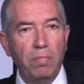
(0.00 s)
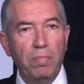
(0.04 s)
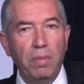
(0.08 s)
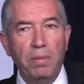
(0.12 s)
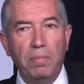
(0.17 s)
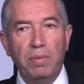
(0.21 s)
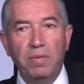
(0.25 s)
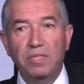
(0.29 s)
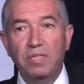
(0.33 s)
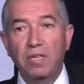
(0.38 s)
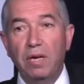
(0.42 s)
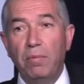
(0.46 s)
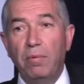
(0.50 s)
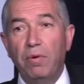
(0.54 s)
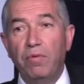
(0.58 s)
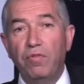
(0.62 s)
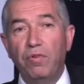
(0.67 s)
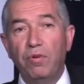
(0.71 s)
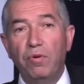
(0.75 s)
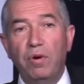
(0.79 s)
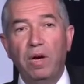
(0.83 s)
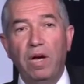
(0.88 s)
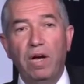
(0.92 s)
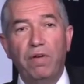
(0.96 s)
Maybe some of
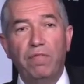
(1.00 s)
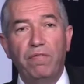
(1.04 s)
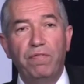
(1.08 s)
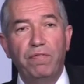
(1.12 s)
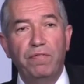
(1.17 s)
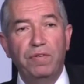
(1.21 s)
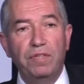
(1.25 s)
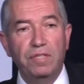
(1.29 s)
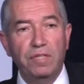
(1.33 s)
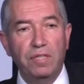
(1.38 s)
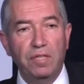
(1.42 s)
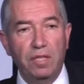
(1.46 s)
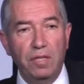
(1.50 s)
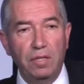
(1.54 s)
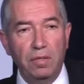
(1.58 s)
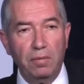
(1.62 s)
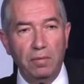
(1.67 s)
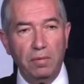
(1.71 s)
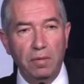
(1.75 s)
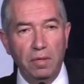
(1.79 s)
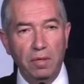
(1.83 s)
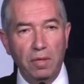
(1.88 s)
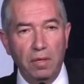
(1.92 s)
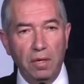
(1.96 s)
you have visited
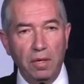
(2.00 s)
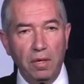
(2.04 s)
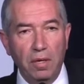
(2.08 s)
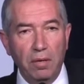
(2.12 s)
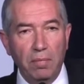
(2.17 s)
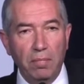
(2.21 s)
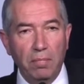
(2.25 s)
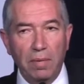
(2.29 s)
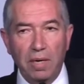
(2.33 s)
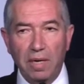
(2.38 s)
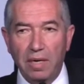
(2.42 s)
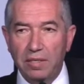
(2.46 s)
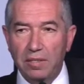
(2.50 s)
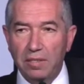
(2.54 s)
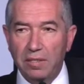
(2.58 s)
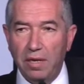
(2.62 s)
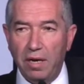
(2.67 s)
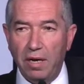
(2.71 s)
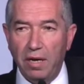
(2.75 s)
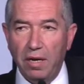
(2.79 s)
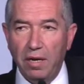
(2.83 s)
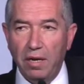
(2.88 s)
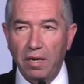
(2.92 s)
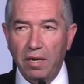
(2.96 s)

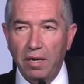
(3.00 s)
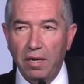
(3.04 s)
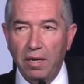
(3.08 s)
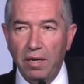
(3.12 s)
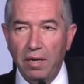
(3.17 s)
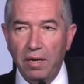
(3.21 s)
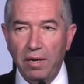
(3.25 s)
Palestine